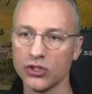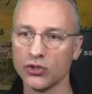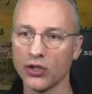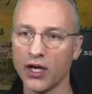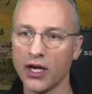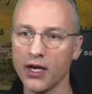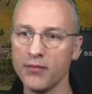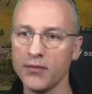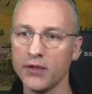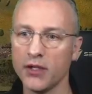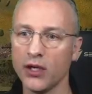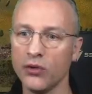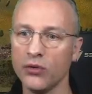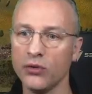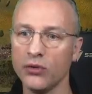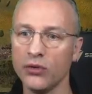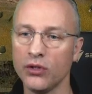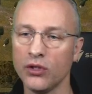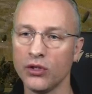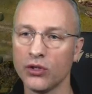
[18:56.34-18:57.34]
I'm
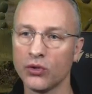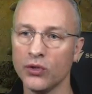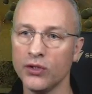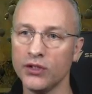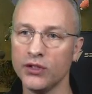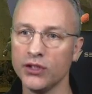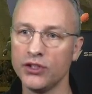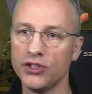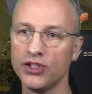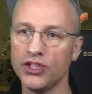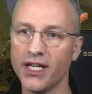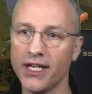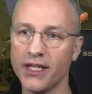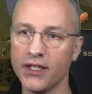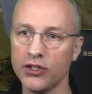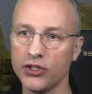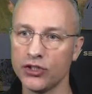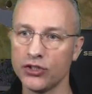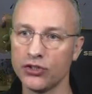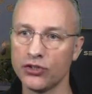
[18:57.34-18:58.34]
now going to
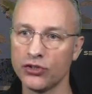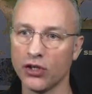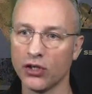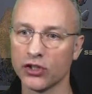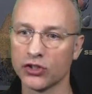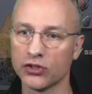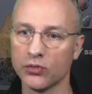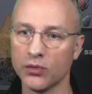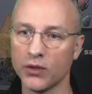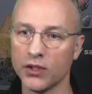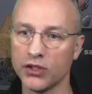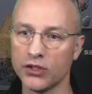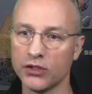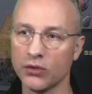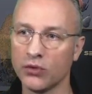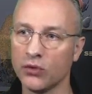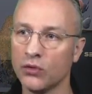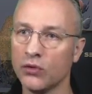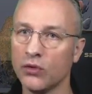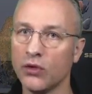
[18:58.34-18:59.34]
change trucks which
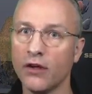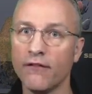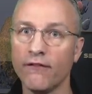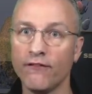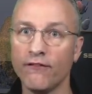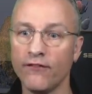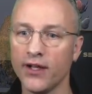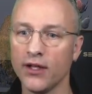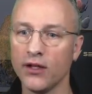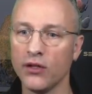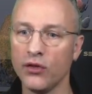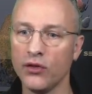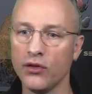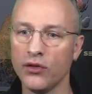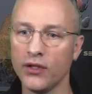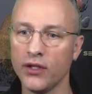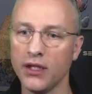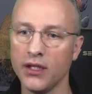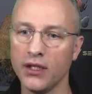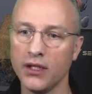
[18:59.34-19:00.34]
will fail
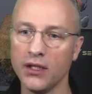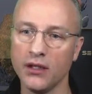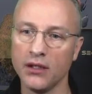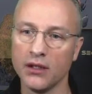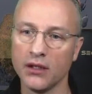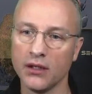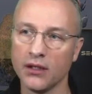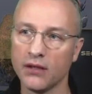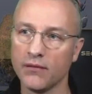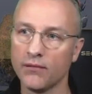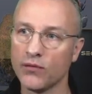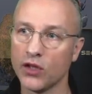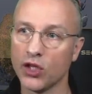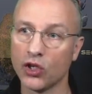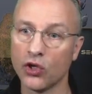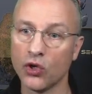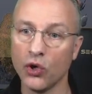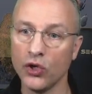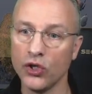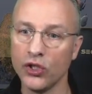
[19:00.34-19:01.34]
the
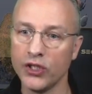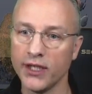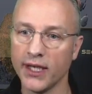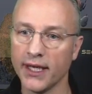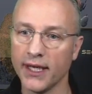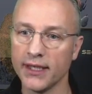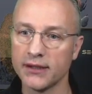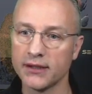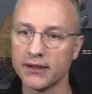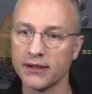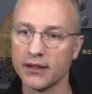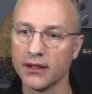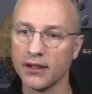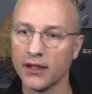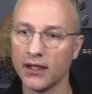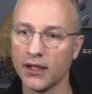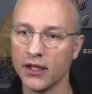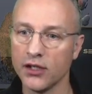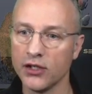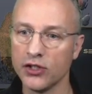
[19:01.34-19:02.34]
contest
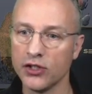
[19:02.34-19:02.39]
and